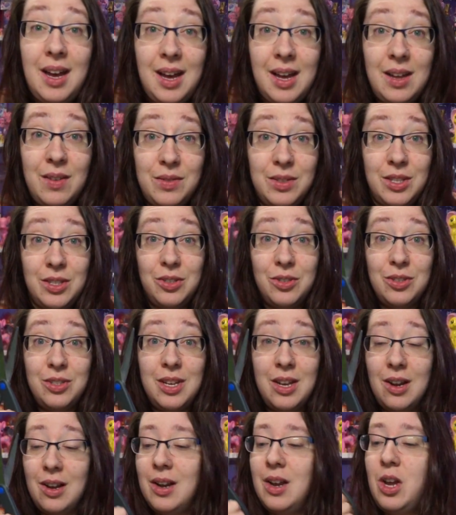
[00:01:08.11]
I have scissors
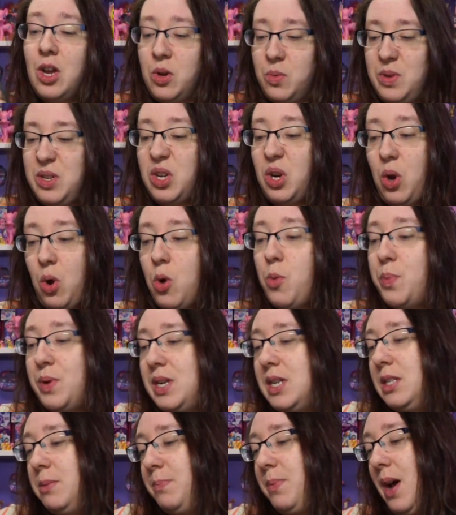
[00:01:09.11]
here. We're going to
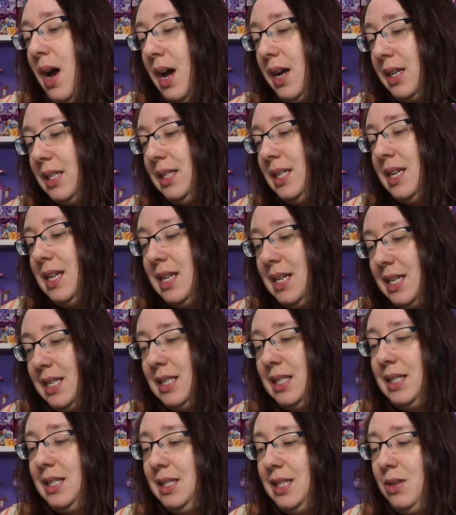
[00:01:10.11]
open this box
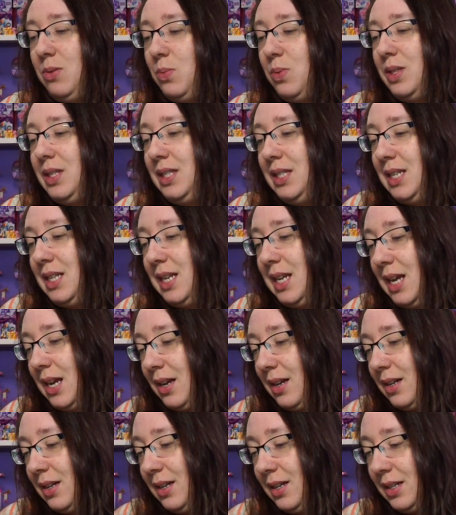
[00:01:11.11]
and see what's in here.